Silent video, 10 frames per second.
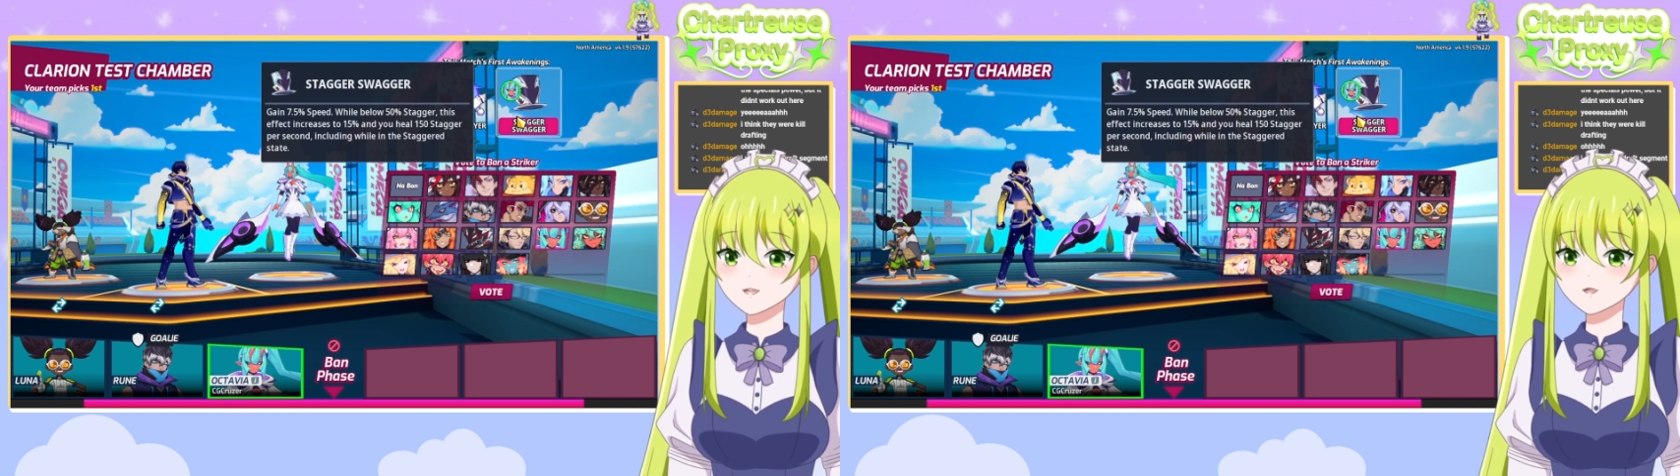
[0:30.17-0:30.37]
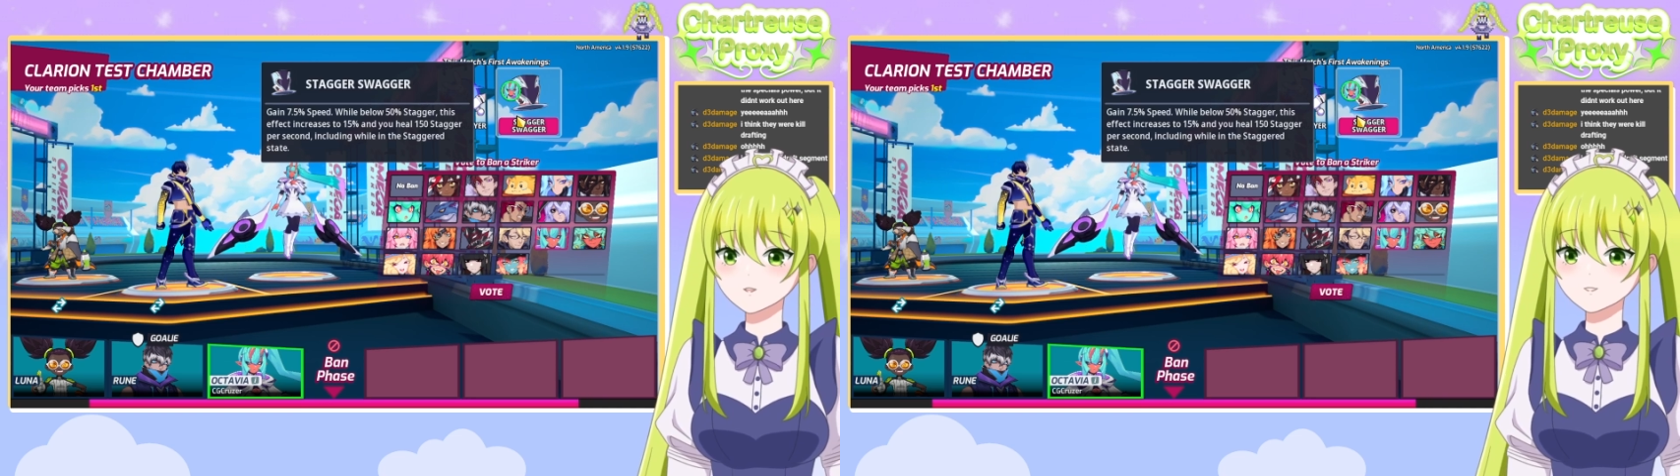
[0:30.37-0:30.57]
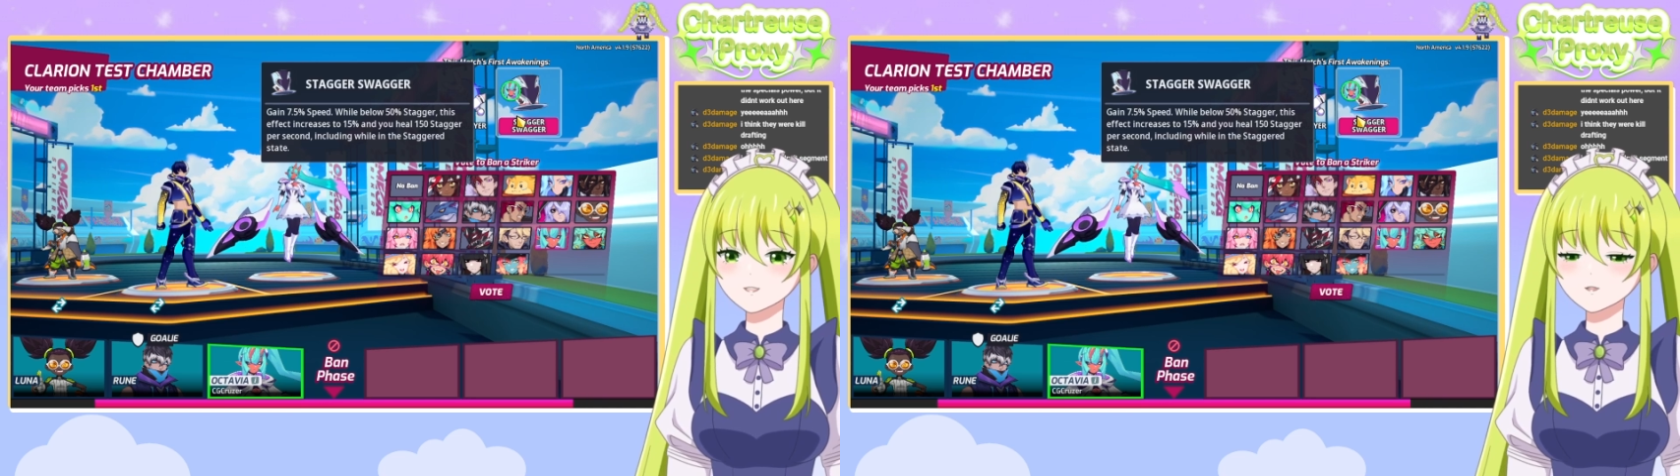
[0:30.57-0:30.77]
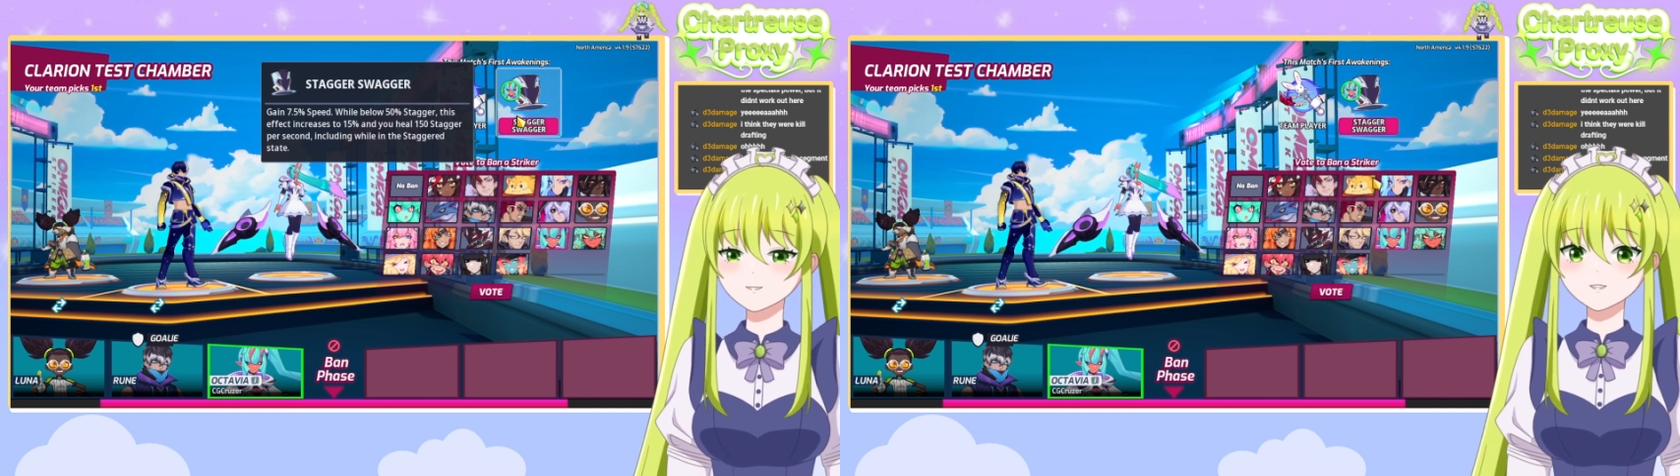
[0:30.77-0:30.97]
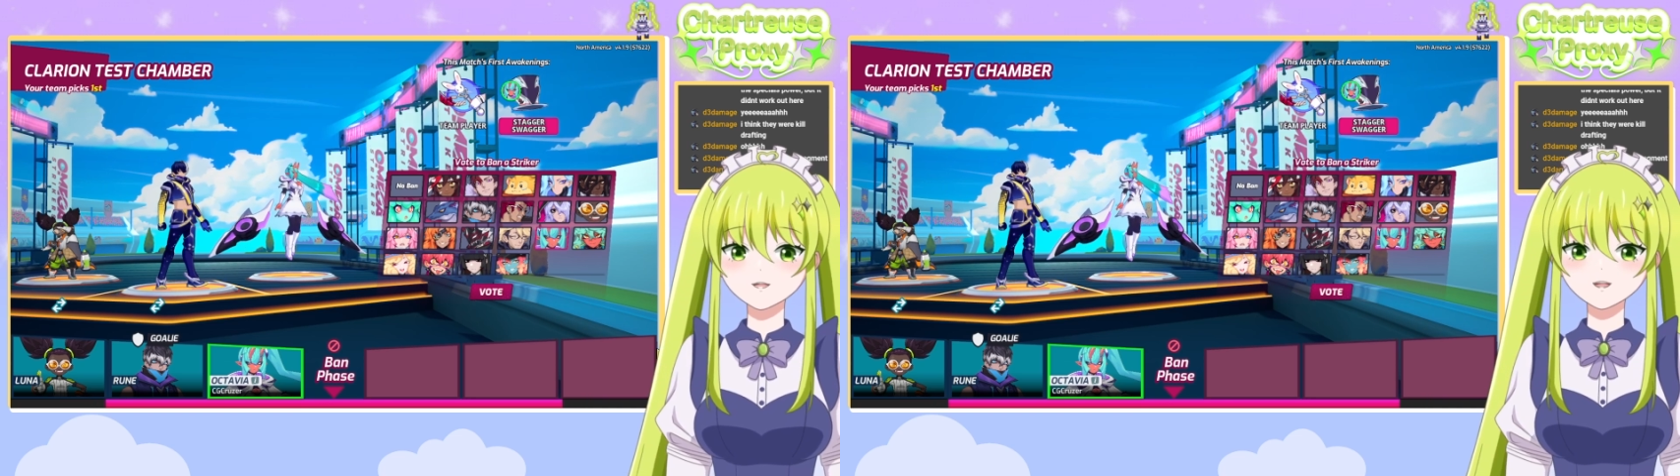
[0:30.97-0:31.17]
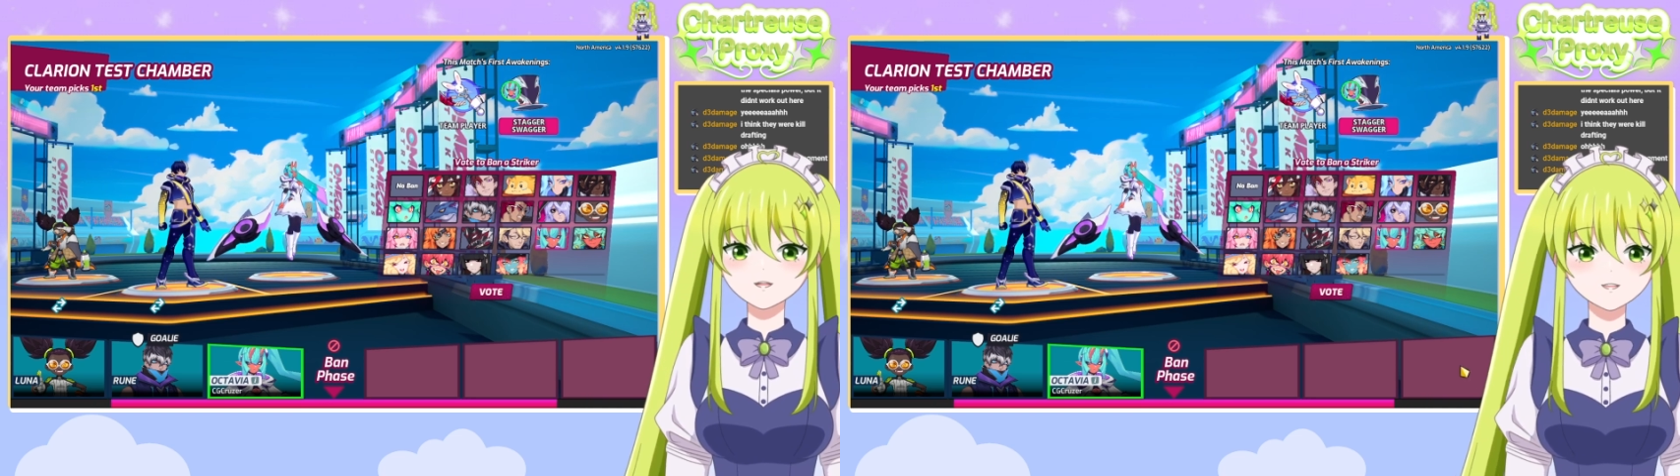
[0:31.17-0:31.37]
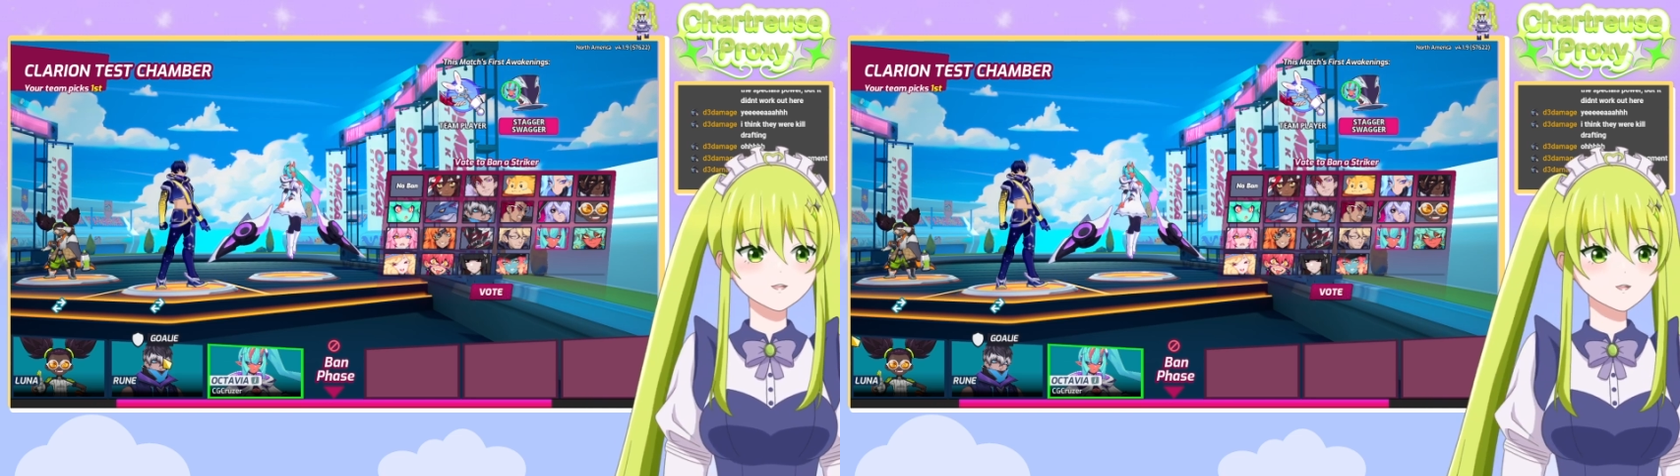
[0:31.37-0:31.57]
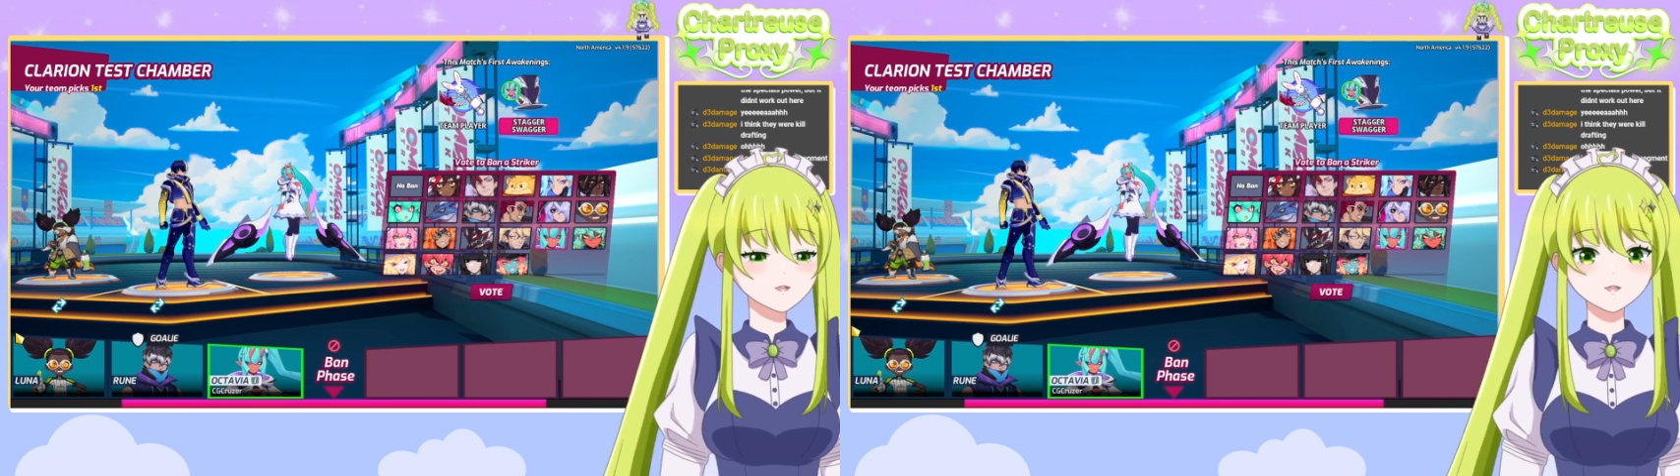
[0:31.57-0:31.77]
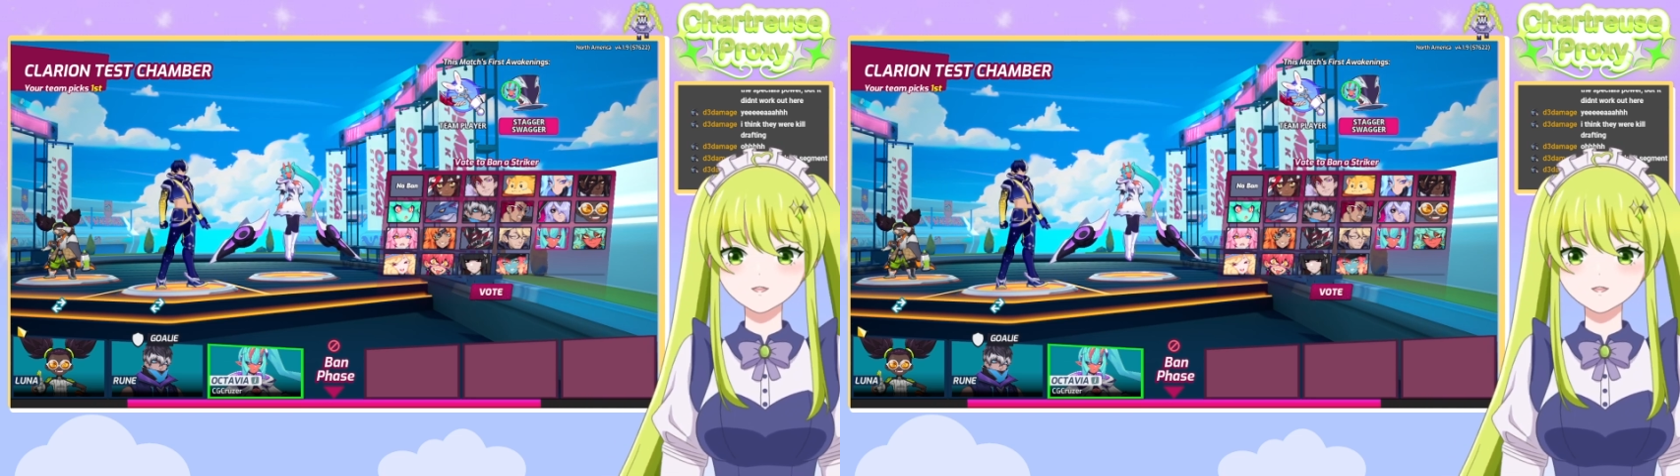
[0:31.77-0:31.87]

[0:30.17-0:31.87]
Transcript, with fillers: with it being on here,